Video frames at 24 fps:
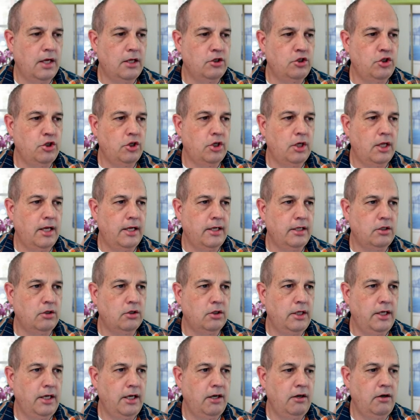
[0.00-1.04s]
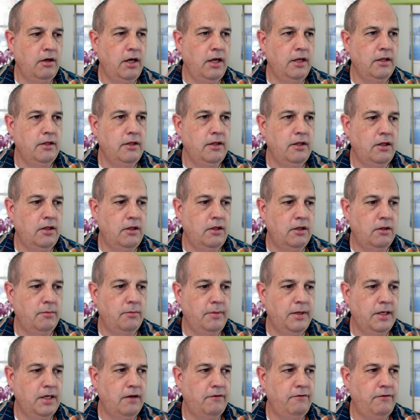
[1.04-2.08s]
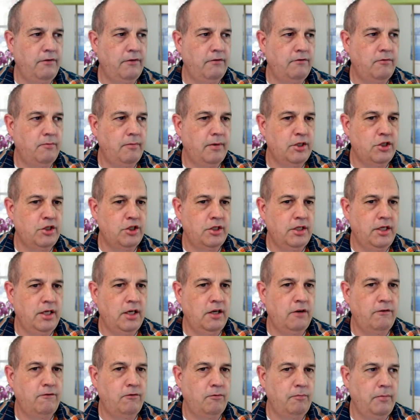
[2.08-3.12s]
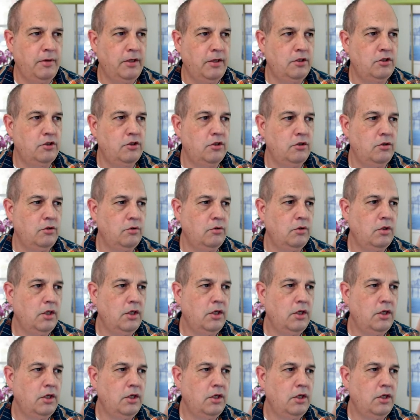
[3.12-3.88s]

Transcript: journal article here, and there'll be enough information here for me to